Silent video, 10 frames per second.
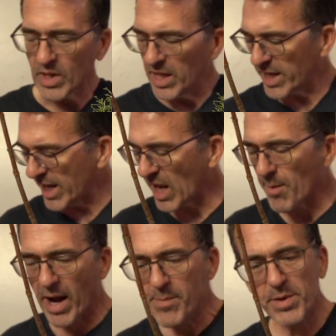again, I
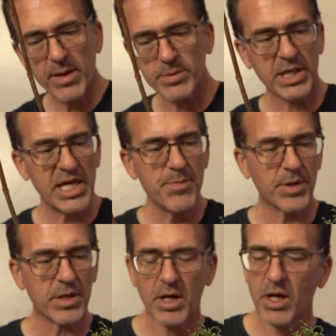might be able to keep
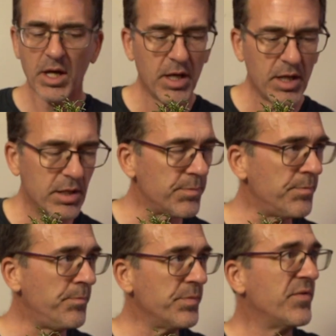it
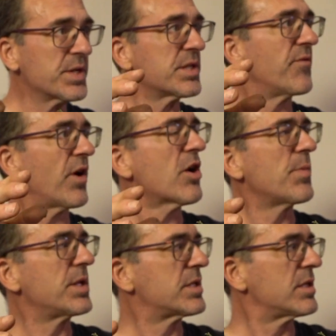in this
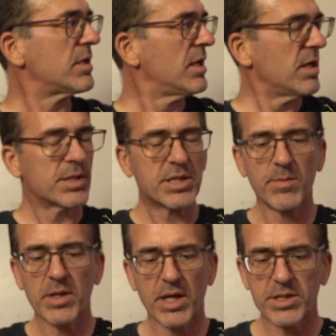environment to
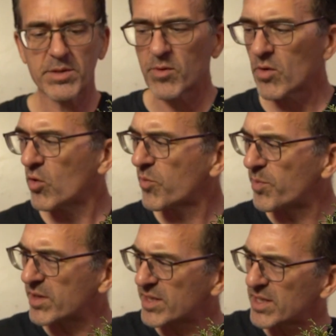stimulate some growth,
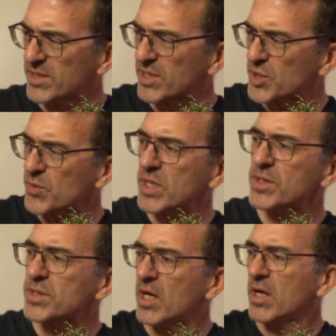but since the
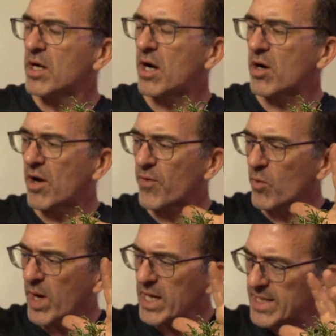trees are on
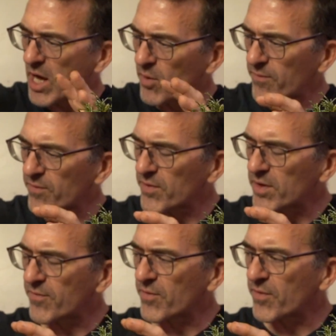their way down for
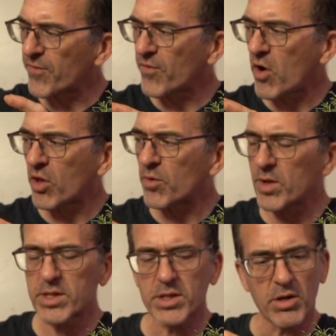the fall and
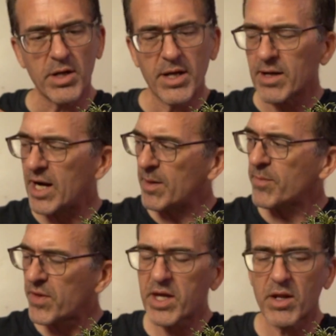winter, I'm
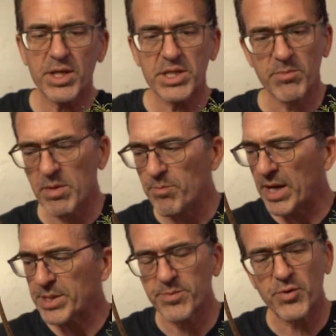thinking it's going to be
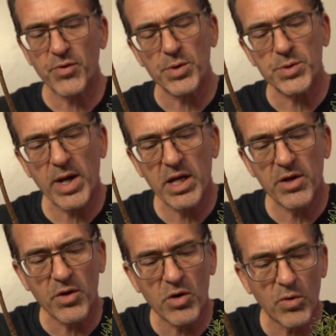best to put those right
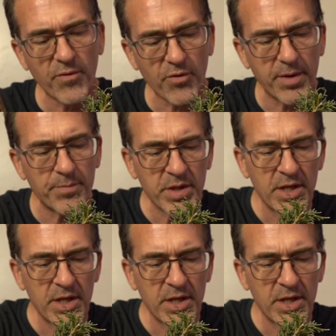into the cold frame.